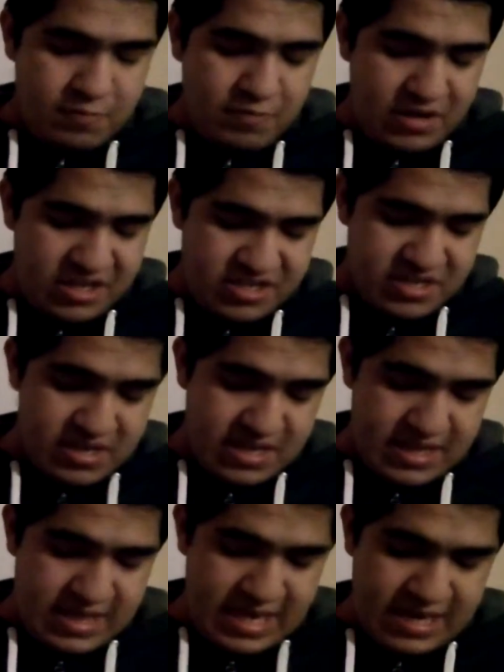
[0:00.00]
which
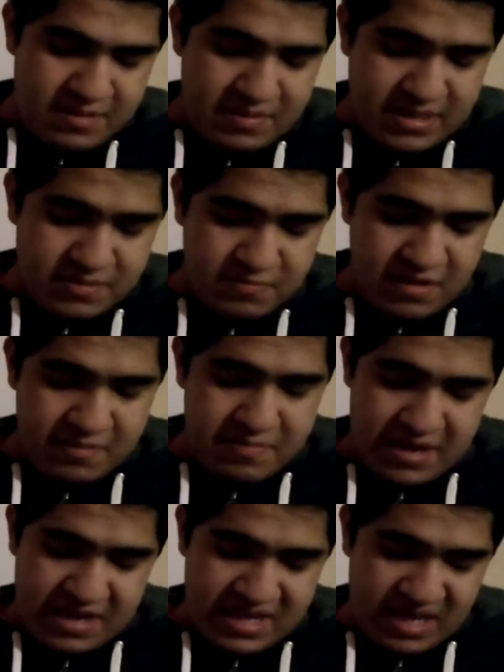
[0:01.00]
the animals were
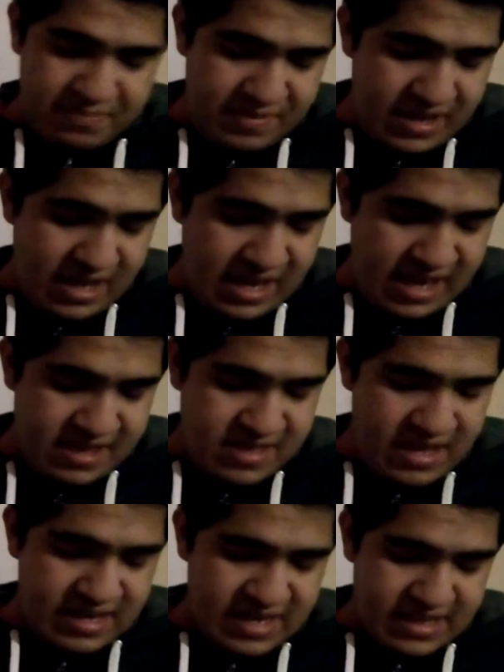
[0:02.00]
very happy
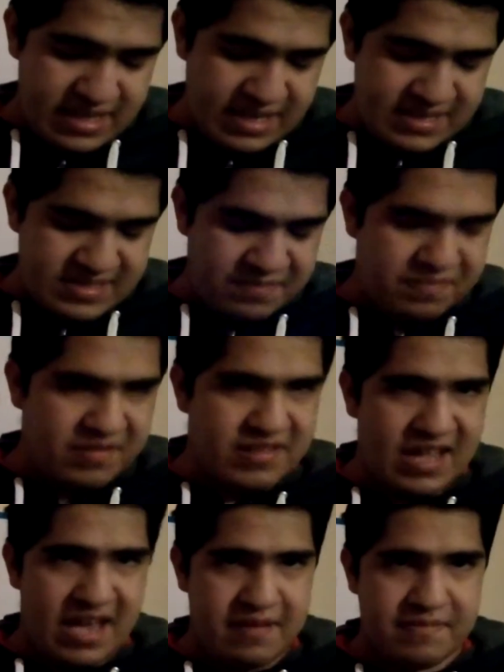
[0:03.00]
and they had a simple
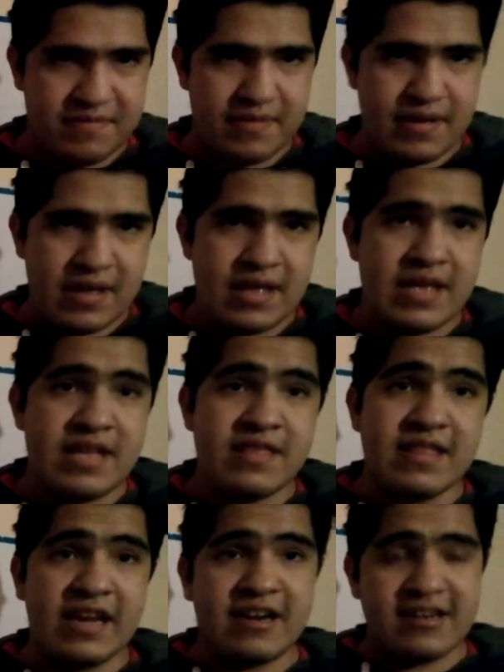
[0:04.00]
life.
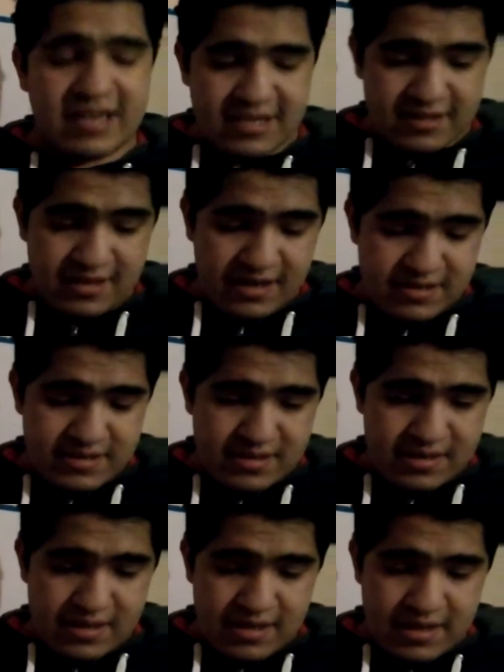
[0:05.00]
The
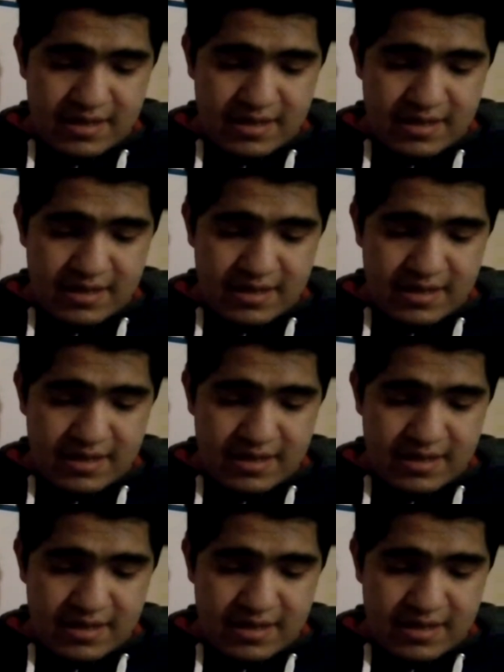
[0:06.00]
characters